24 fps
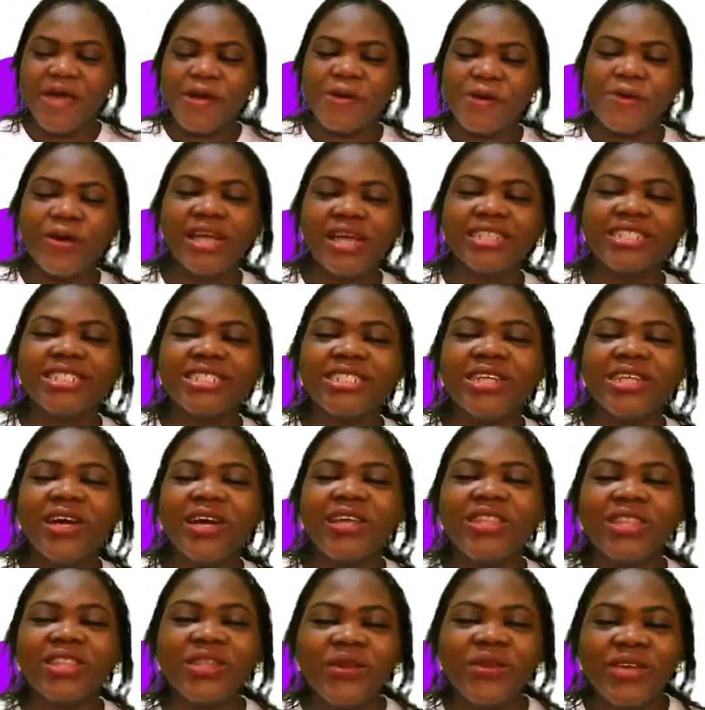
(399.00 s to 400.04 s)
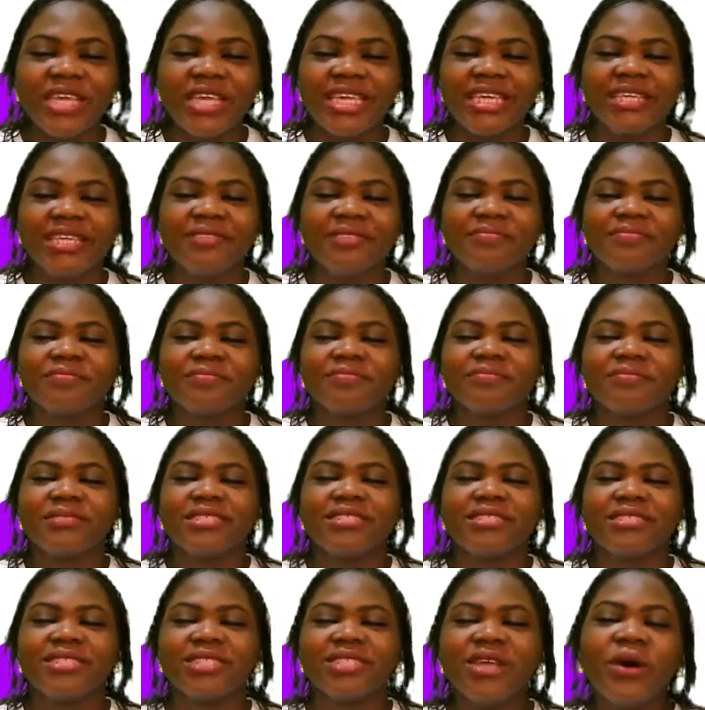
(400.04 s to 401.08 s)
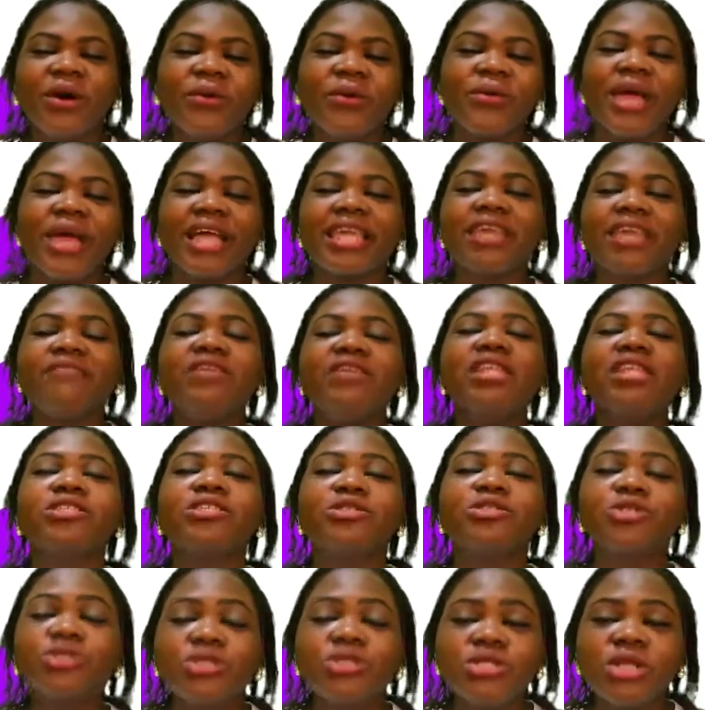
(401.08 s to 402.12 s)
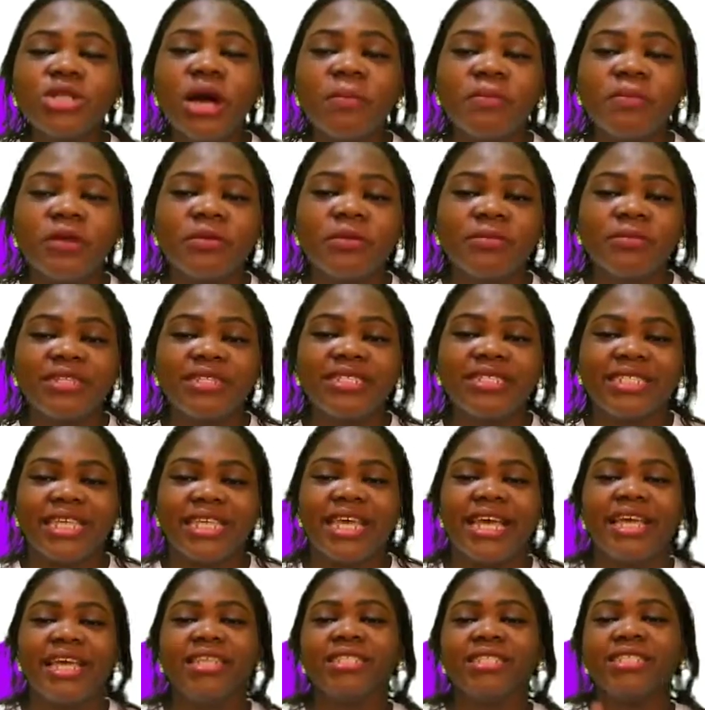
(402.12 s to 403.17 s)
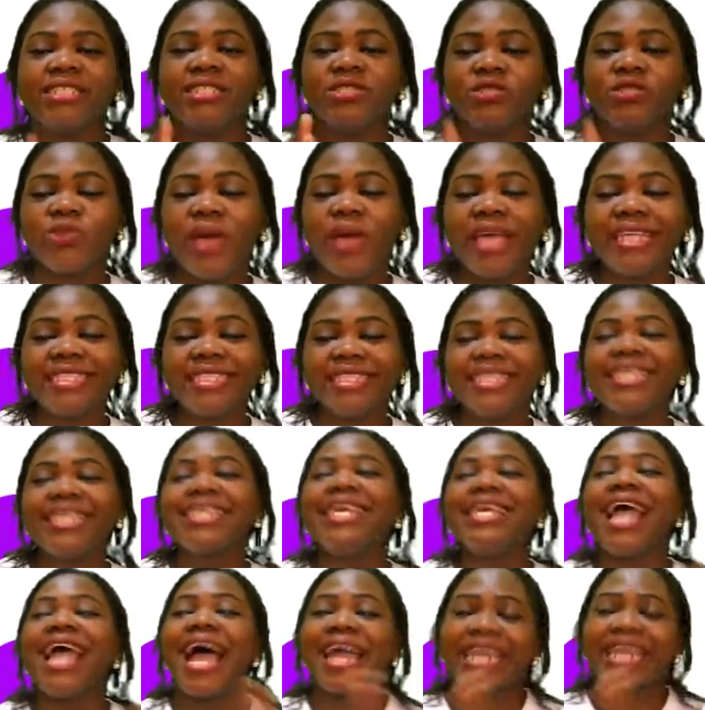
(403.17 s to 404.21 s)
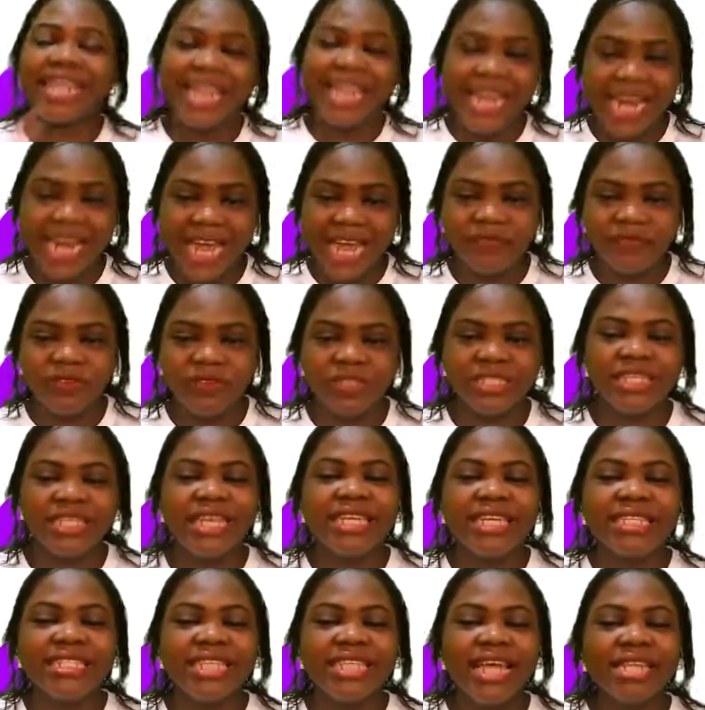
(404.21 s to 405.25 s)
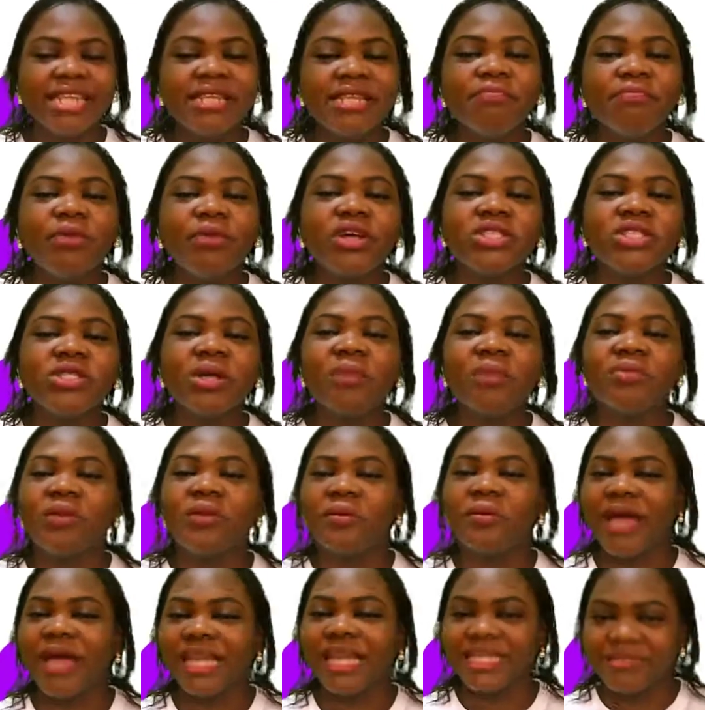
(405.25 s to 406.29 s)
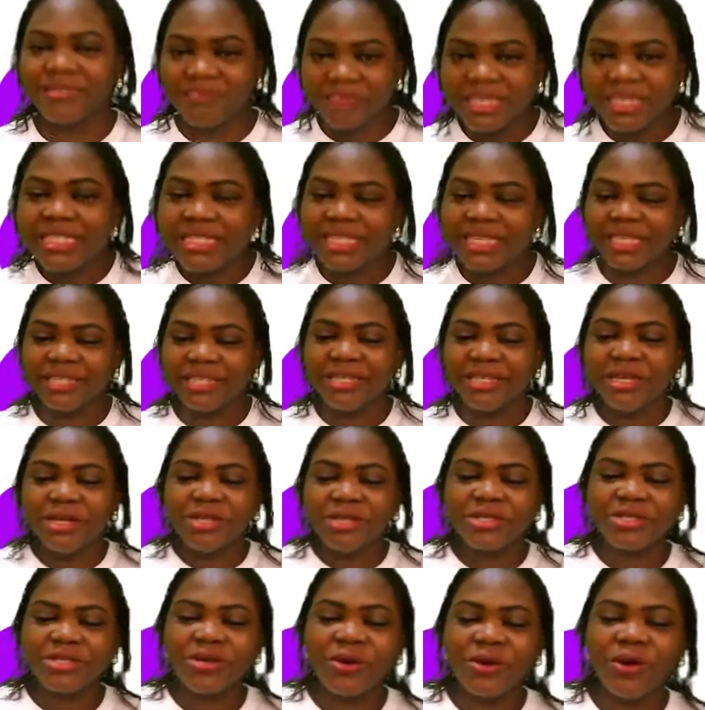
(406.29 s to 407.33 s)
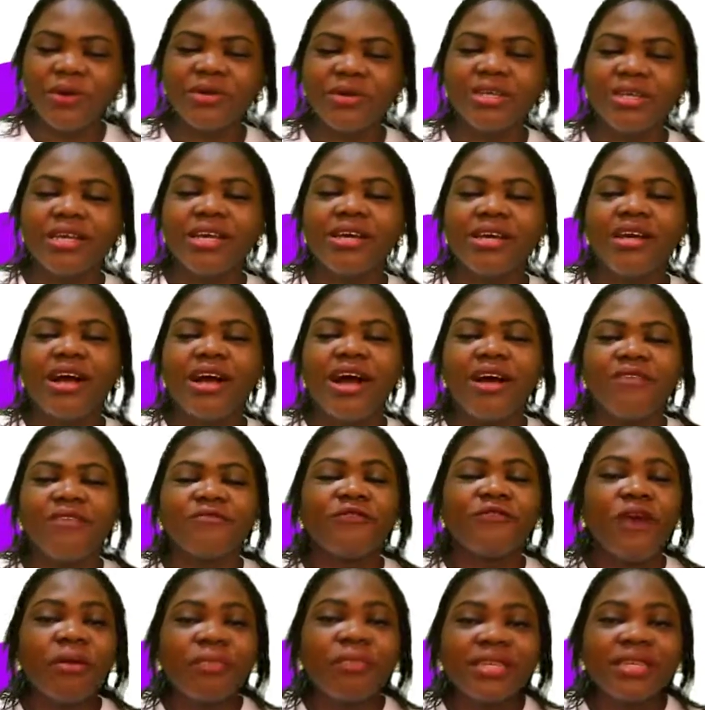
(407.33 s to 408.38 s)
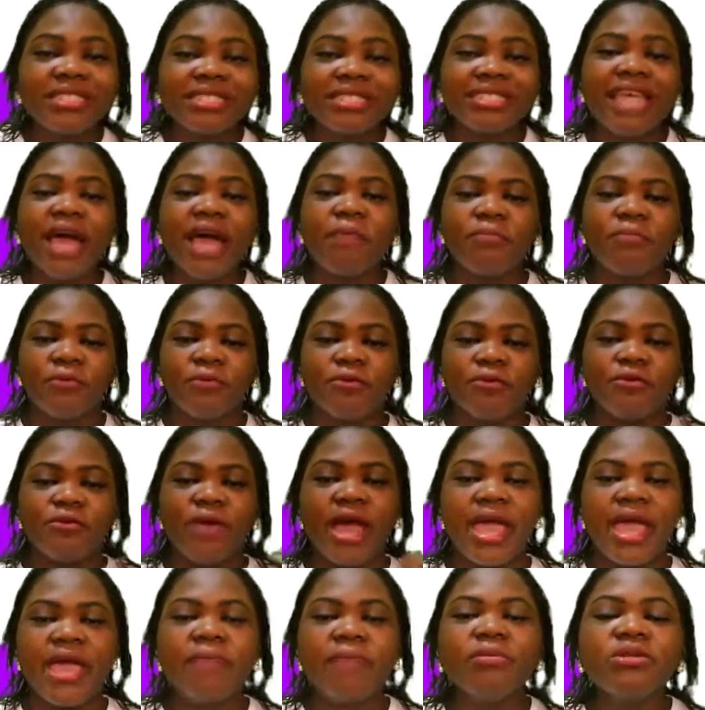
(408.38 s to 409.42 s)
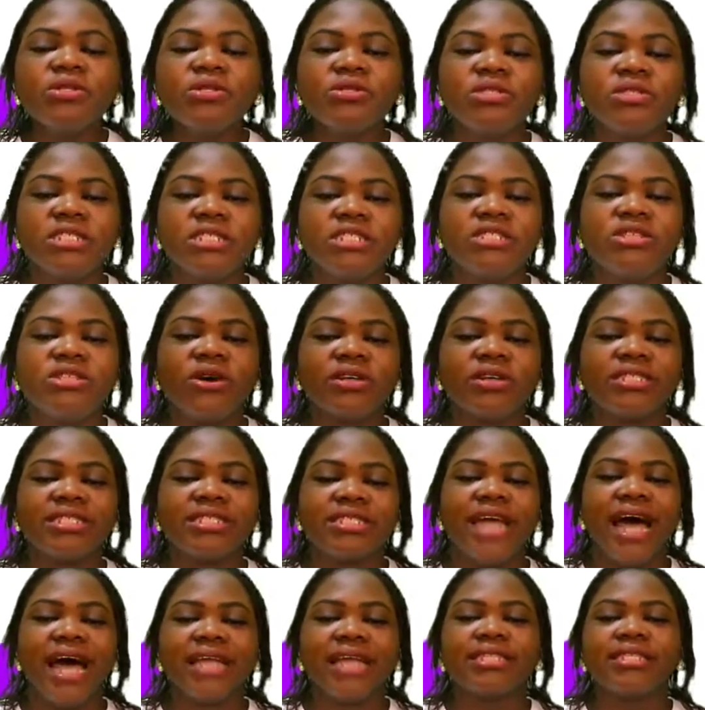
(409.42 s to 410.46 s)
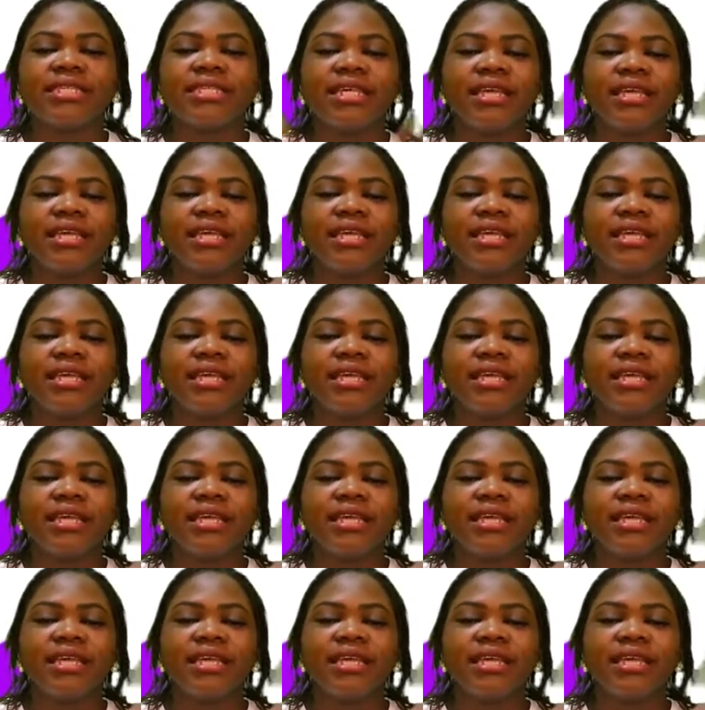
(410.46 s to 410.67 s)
Question 3. So we are given the two top numbers here, 20 and 11. Then the bottom number is missing. So from the sample, we're able to deduct that